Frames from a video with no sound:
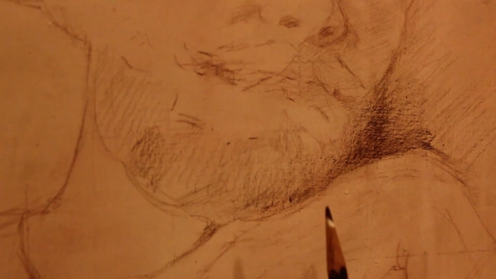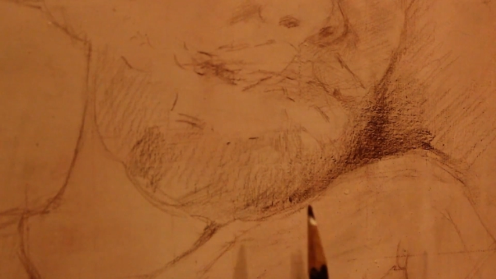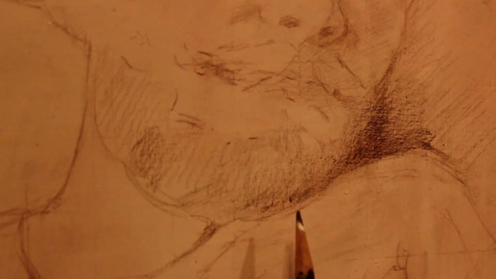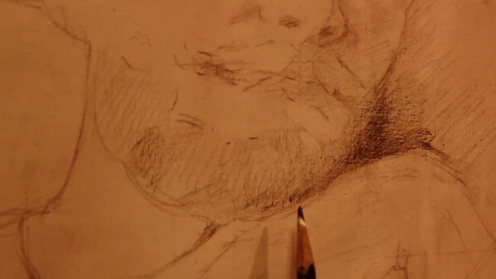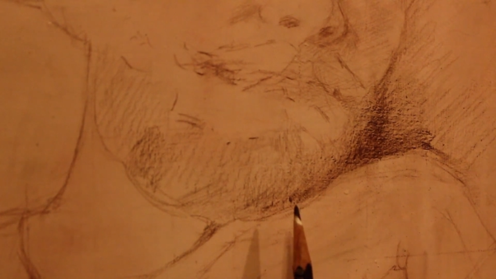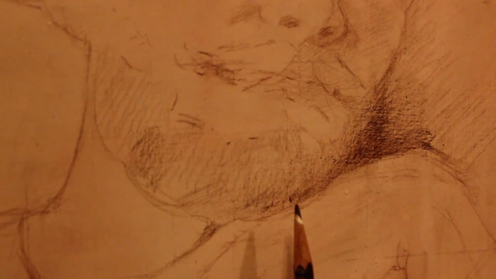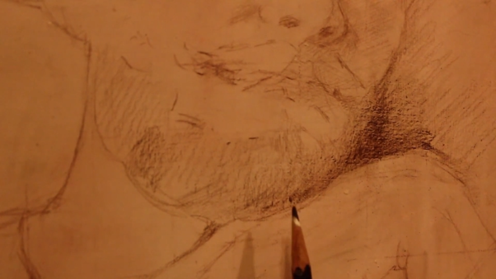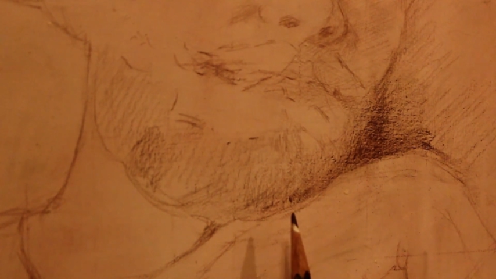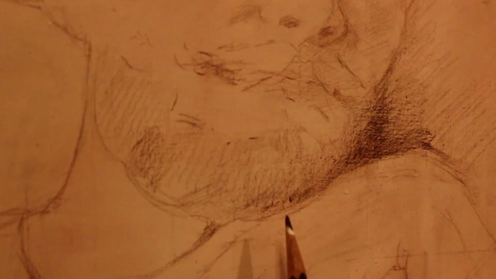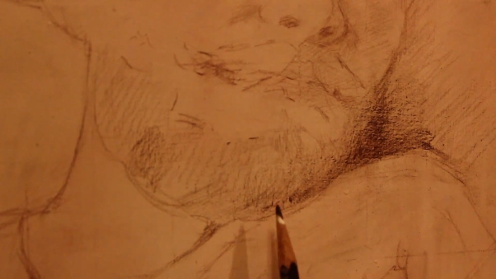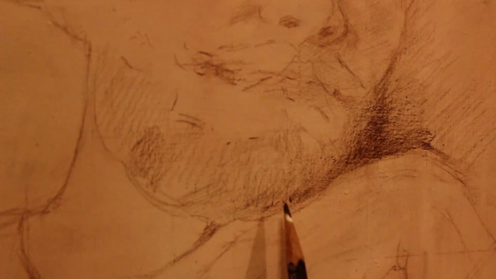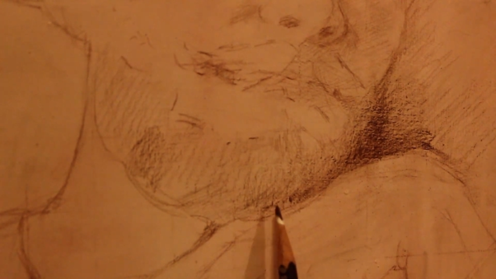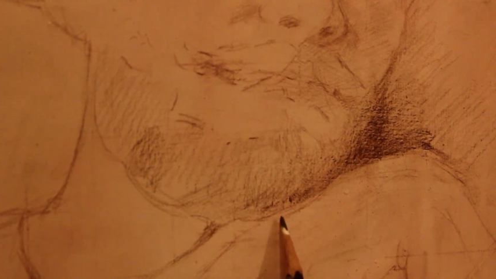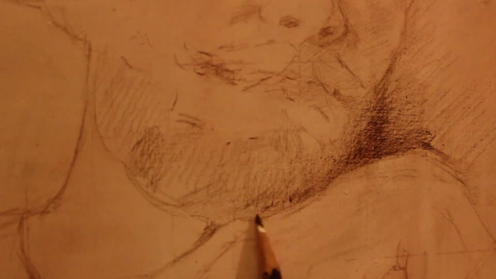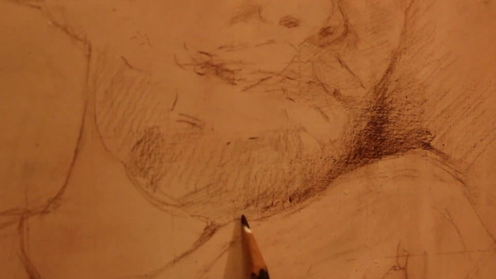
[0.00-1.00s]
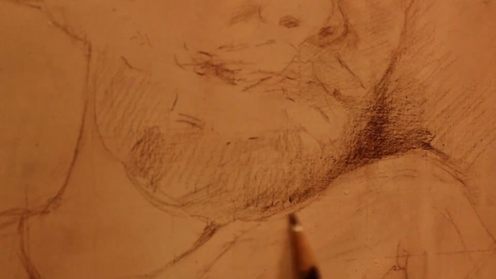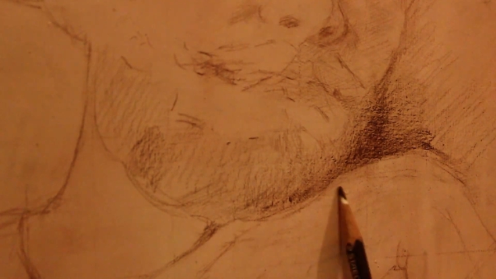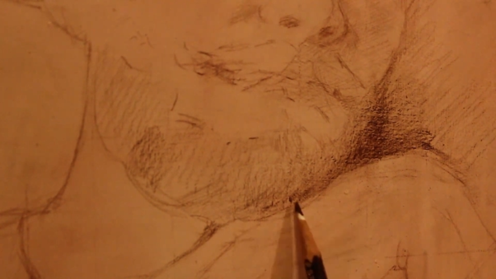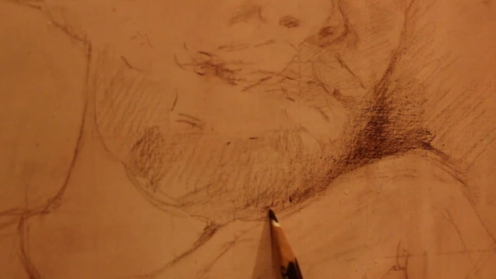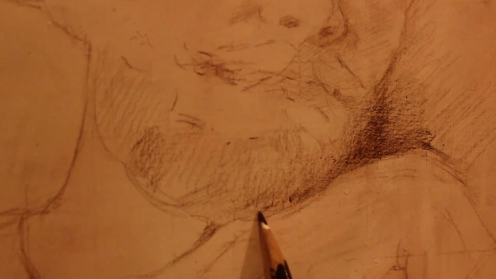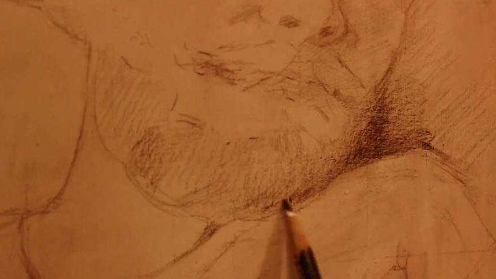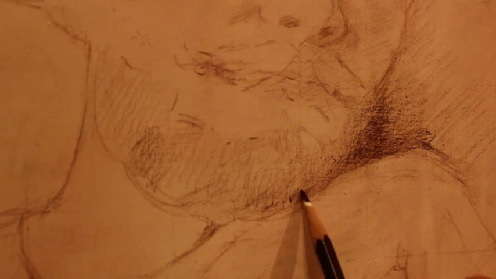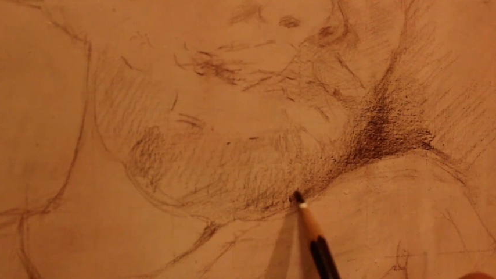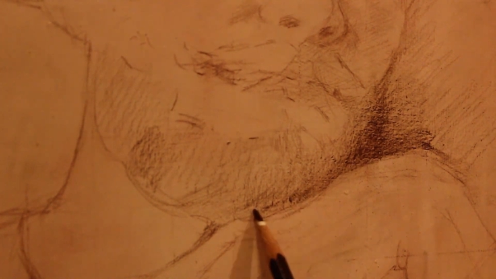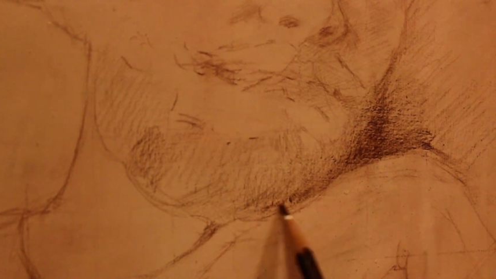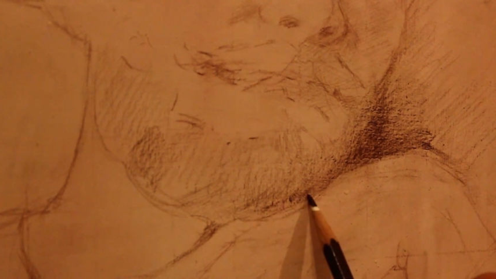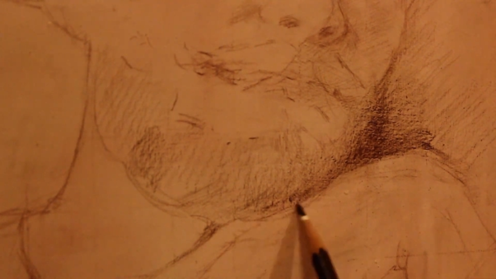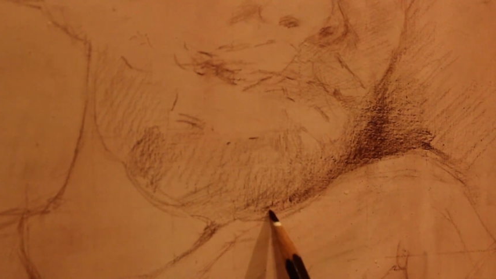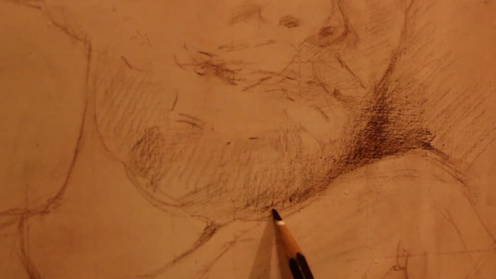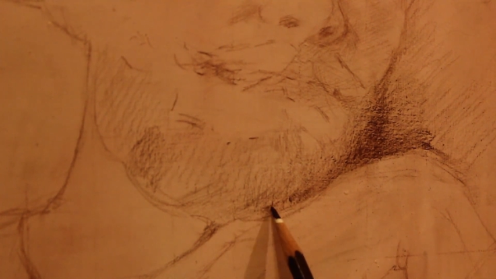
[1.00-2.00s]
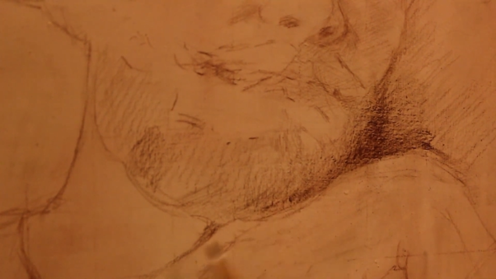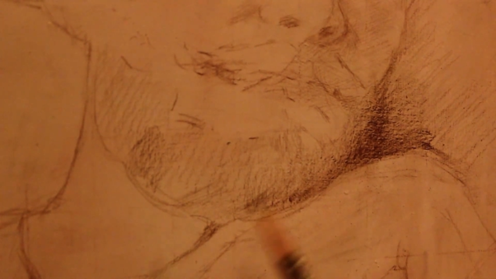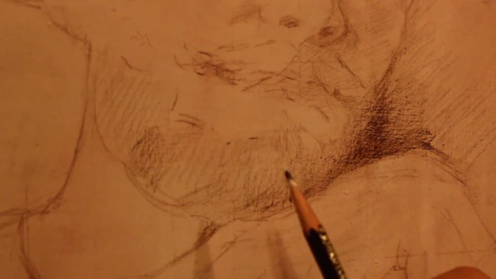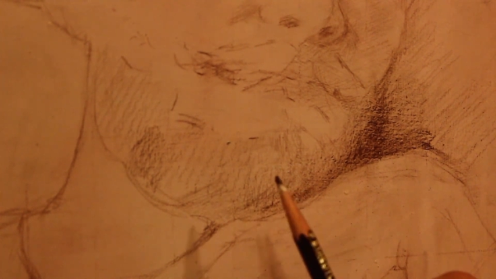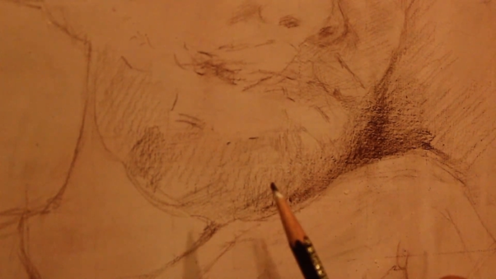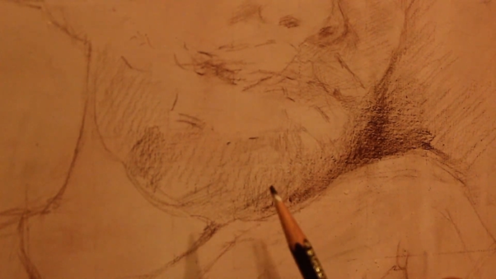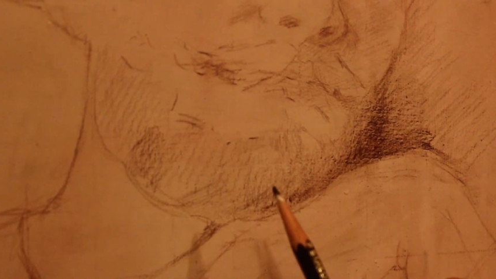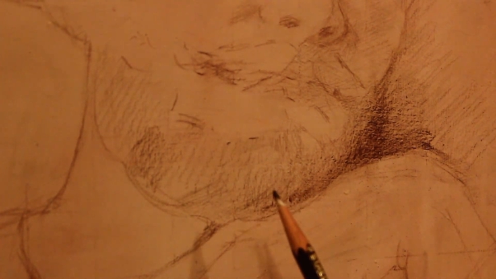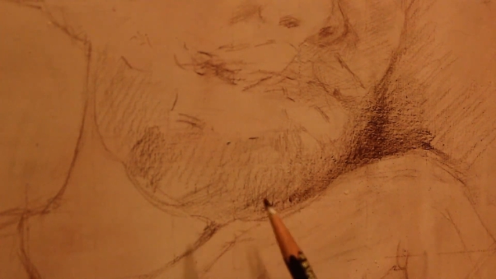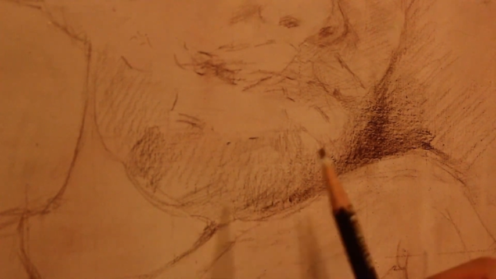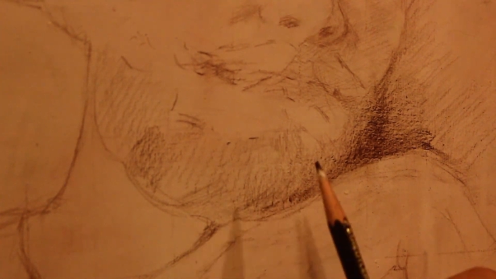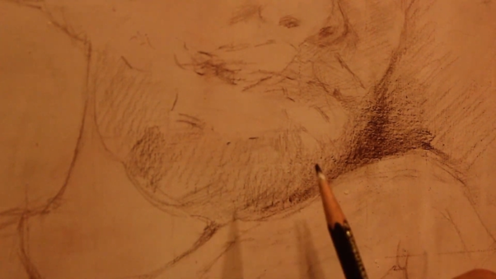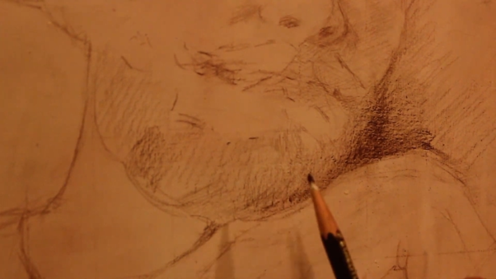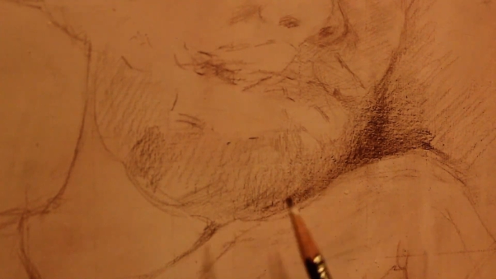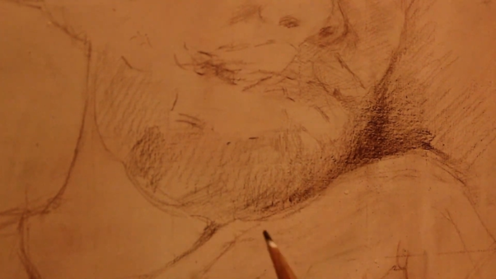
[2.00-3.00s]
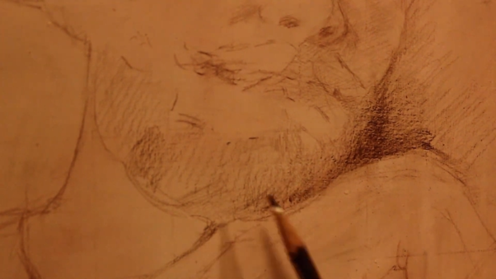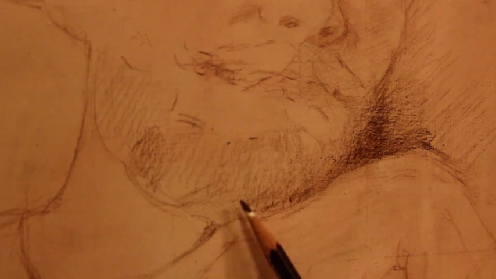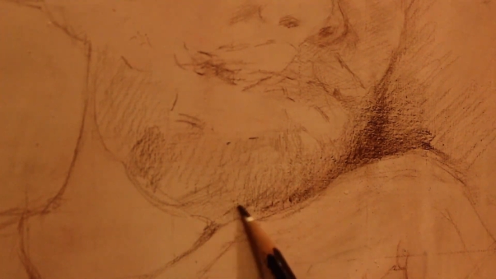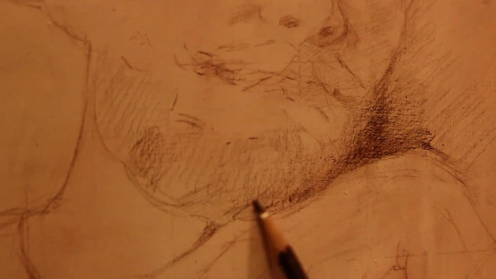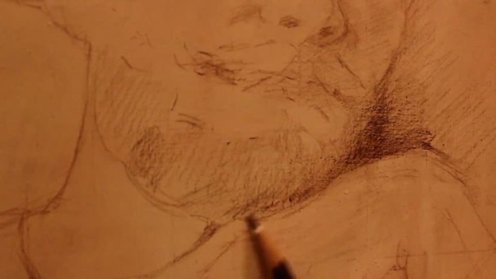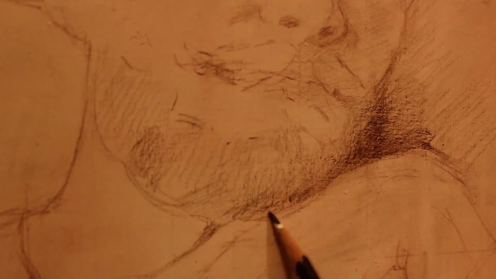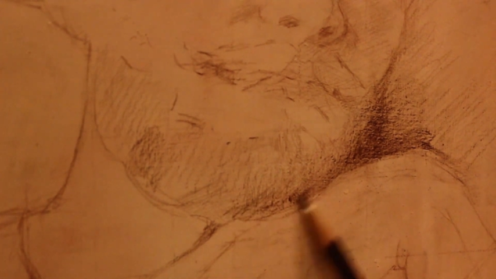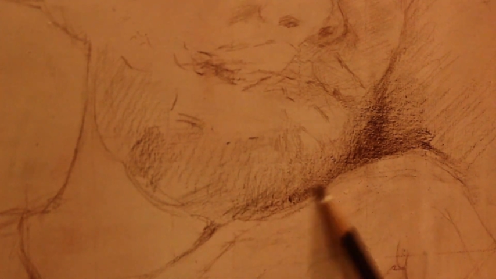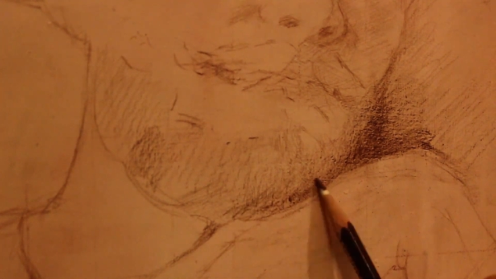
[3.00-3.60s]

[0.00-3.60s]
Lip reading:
No face is visible, so there are no lips to read.